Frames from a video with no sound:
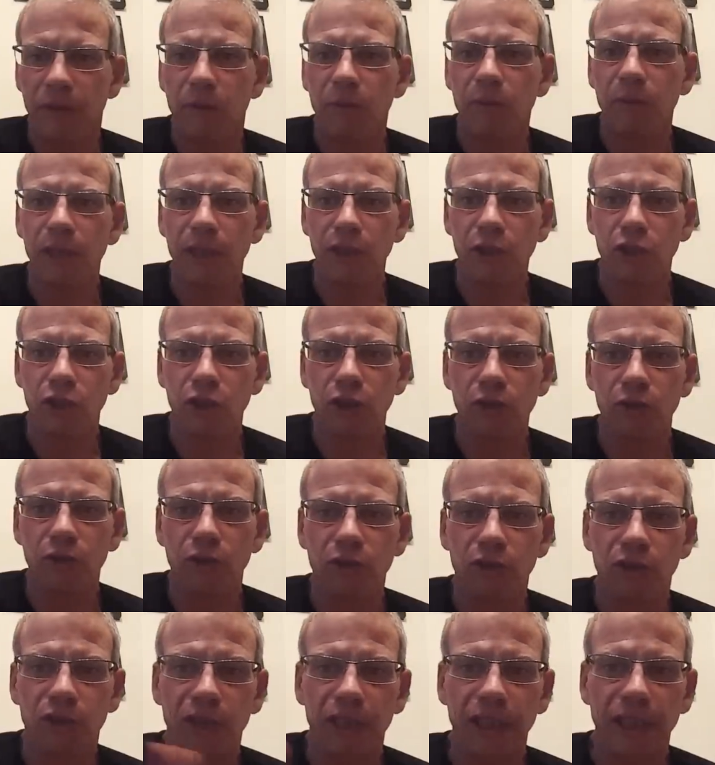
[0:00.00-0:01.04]
which
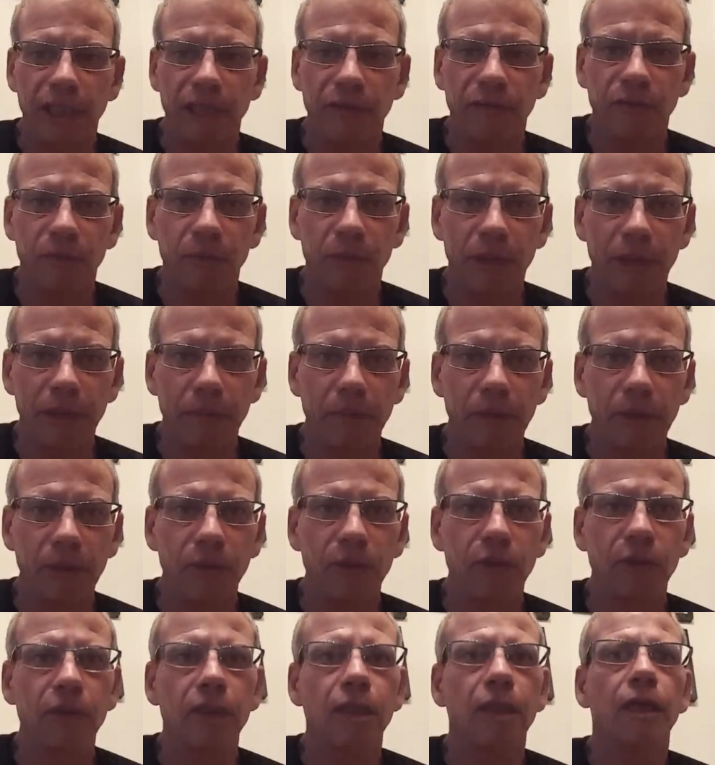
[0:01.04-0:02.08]
you see from
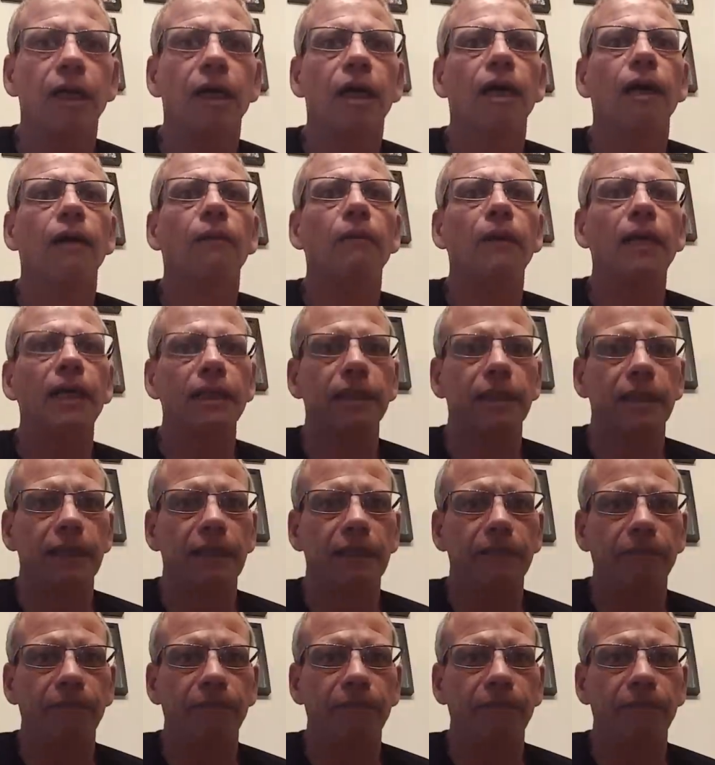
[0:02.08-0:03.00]
Zippos, but